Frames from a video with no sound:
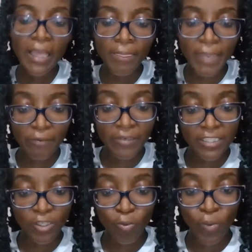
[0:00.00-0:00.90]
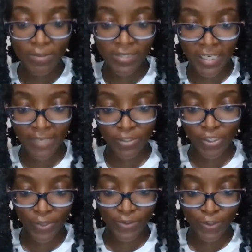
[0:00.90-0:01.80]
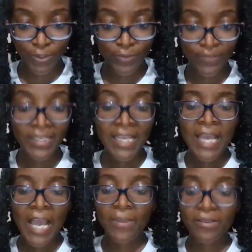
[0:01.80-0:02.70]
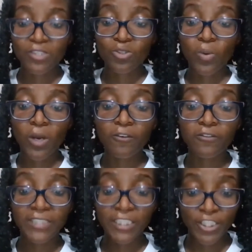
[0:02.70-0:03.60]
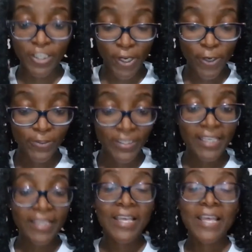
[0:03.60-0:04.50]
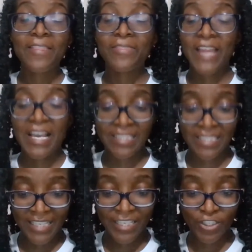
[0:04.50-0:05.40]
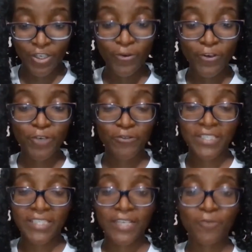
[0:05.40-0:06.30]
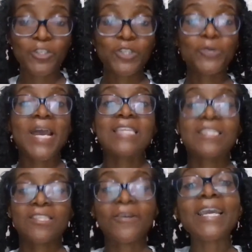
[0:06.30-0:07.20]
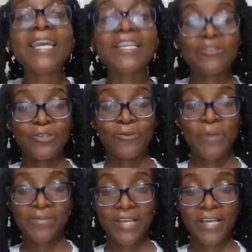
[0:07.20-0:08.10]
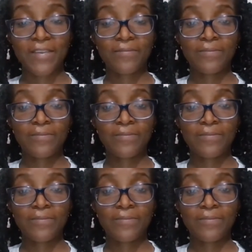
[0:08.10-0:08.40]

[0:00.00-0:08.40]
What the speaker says: there is a website to go to, and there's a 12-digit code that is shown on your receipt, which you enter into the website.